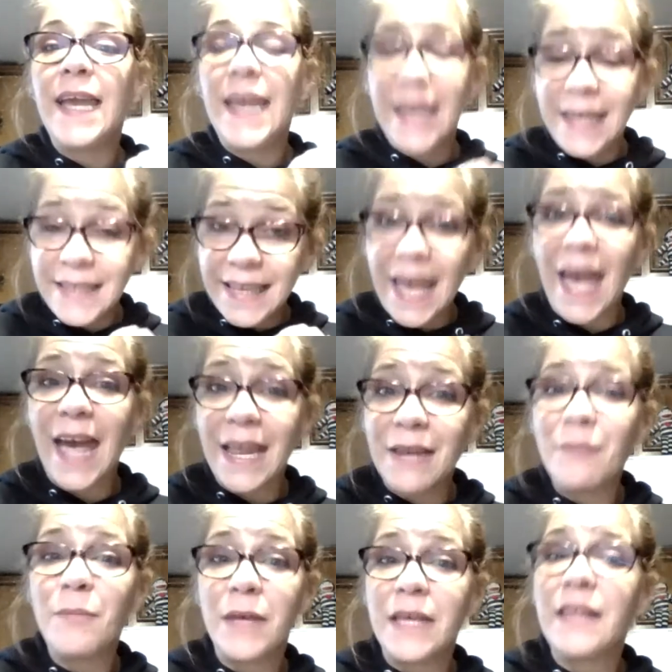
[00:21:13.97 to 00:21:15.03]
It
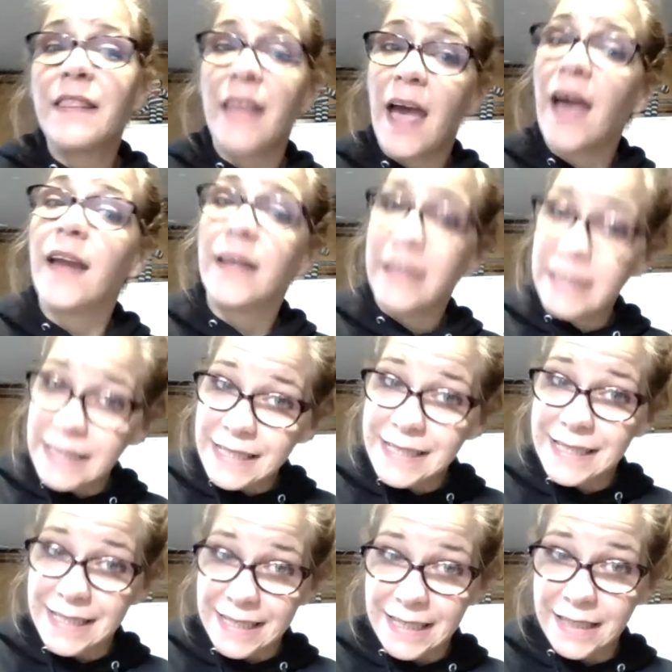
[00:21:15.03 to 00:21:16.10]
can be that
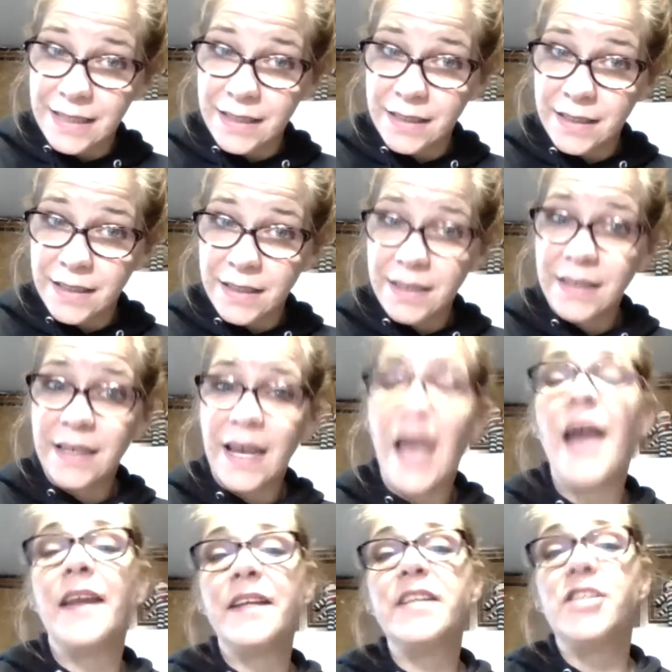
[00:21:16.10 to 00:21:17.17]
easy,
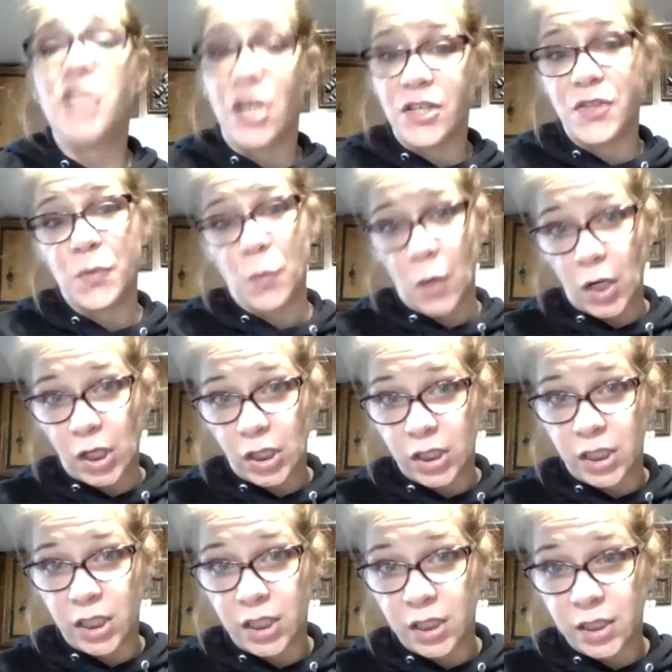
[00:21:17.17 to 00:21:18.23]
and it does
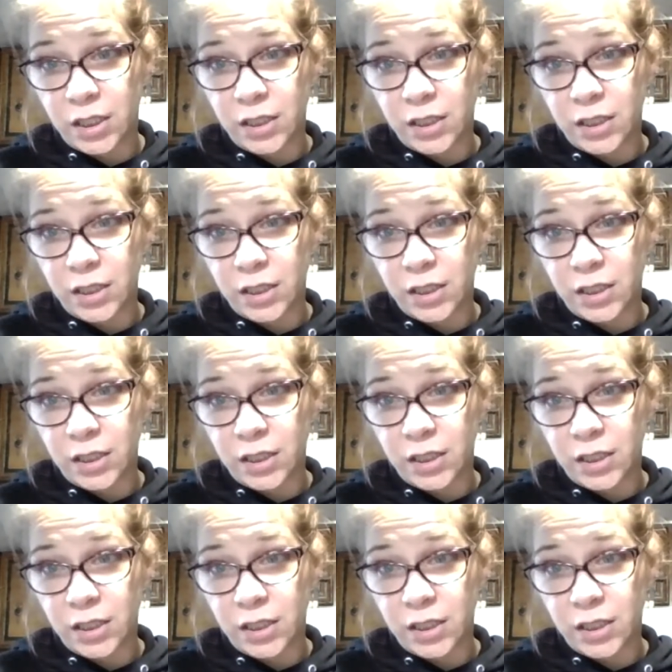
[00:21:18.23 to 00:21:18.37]
work.